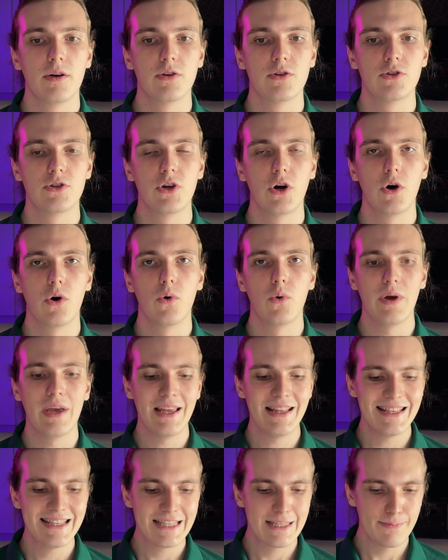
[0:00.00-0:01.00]
So
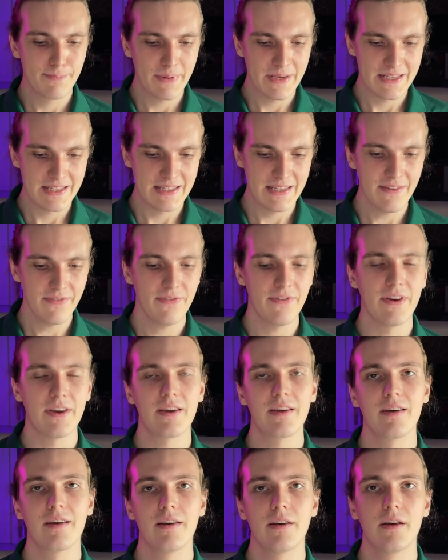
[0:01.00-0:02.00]
in
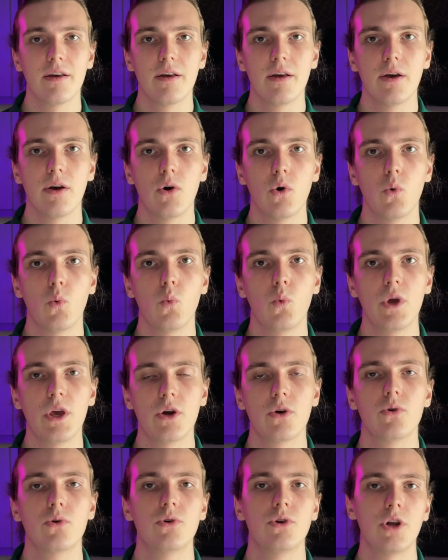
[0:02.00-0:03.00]
specific,
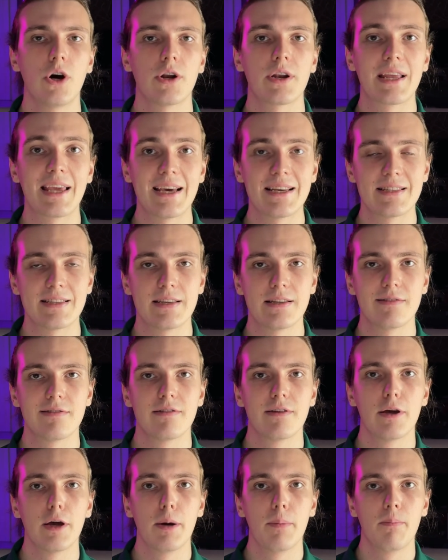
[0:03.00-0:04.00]
we could not guess
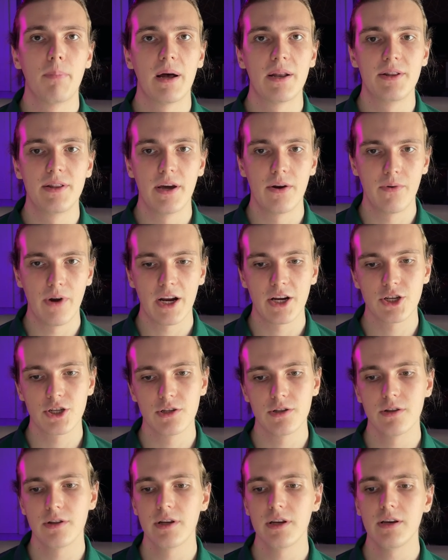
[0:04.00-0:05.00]
it. But
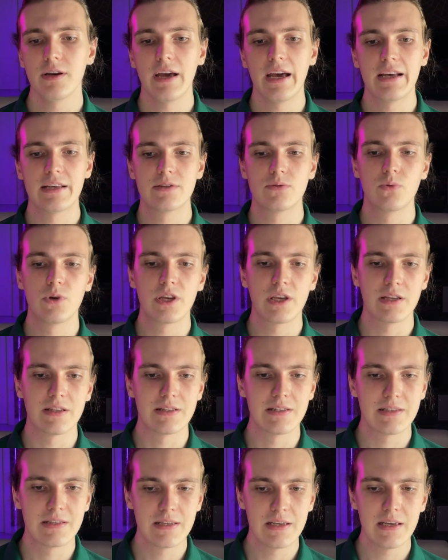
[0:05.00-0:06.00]
directionally, as we
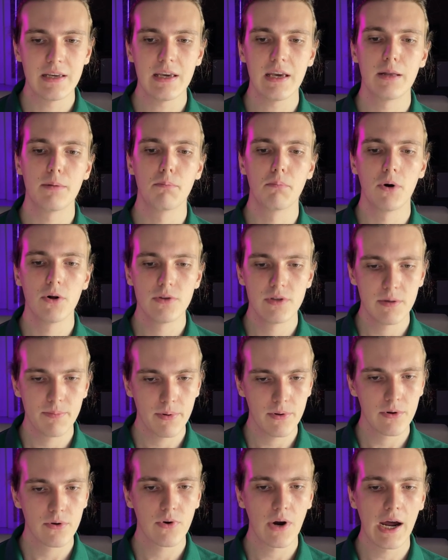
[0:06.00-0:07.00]
can see in
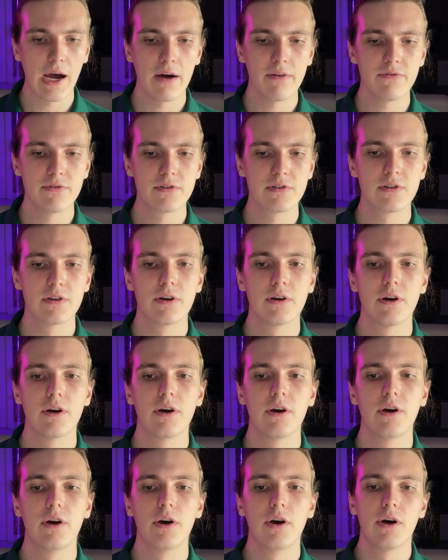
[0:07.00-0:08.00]
multiple graphs,
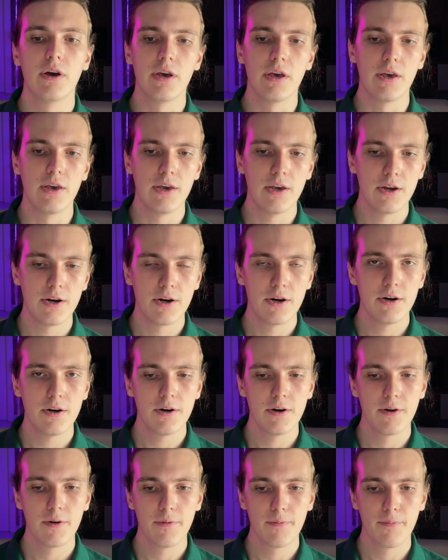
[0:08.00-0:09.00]
here